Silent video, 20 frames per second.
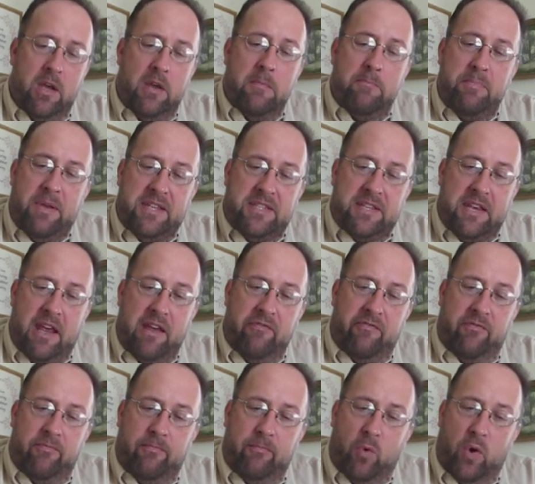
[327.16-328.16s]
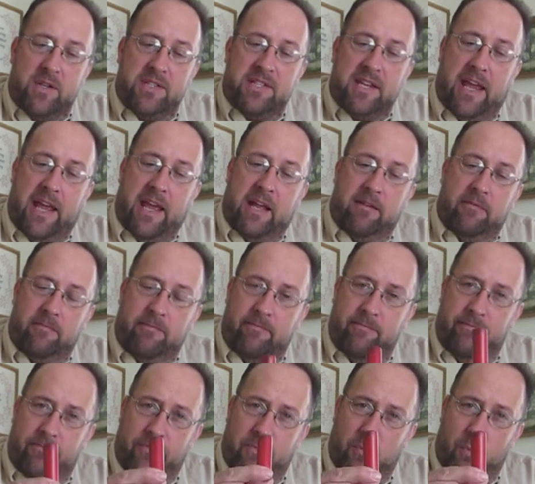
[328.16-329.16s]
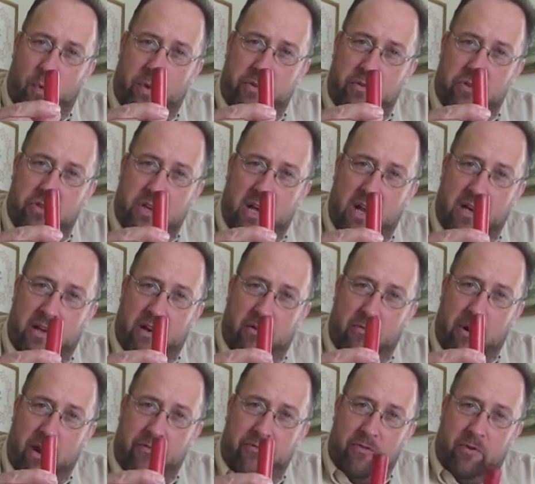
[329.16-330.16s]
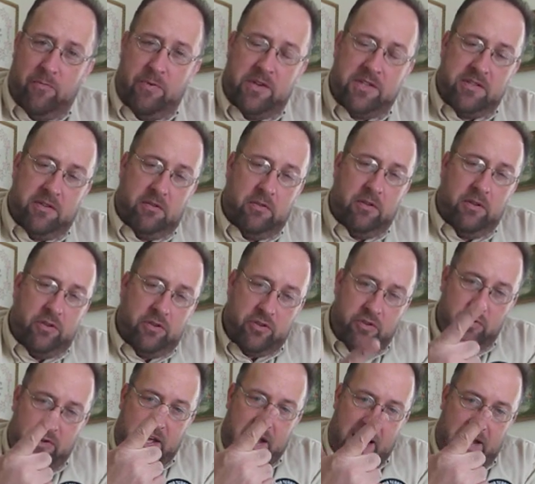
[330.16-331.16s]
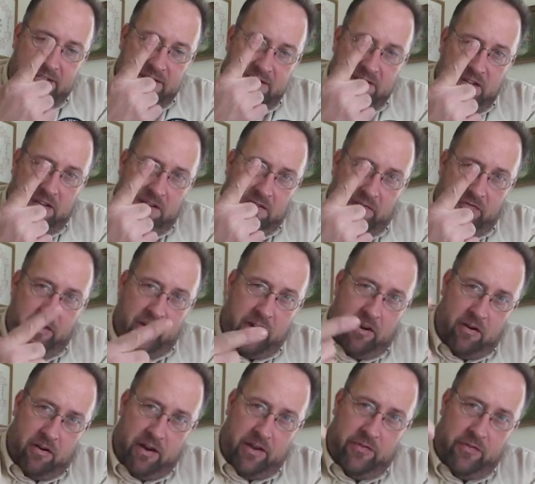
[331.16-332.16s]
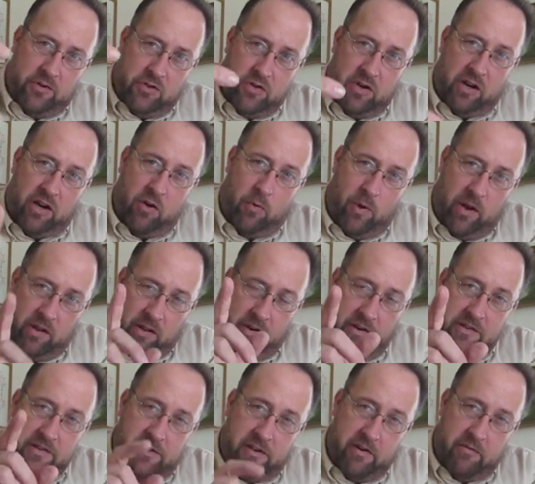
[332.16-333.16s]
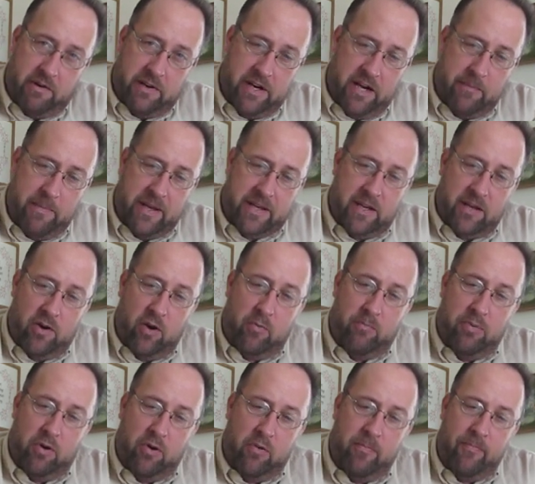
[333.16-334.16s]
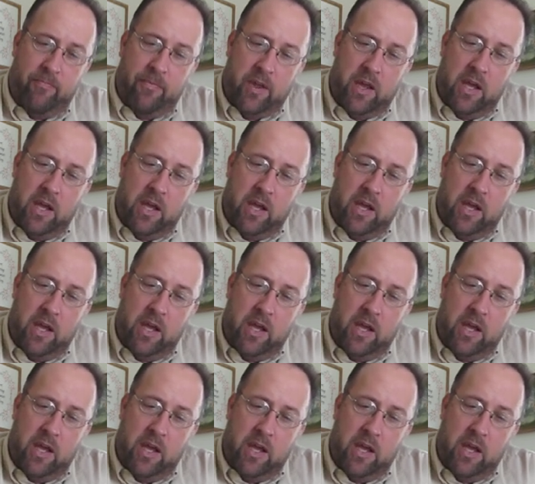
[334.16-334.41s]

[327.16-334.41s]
Be safe. Once again, with your shotgun, rifle, or pistol, do not stick your finger in the trigger well until you're ready to make it go boom.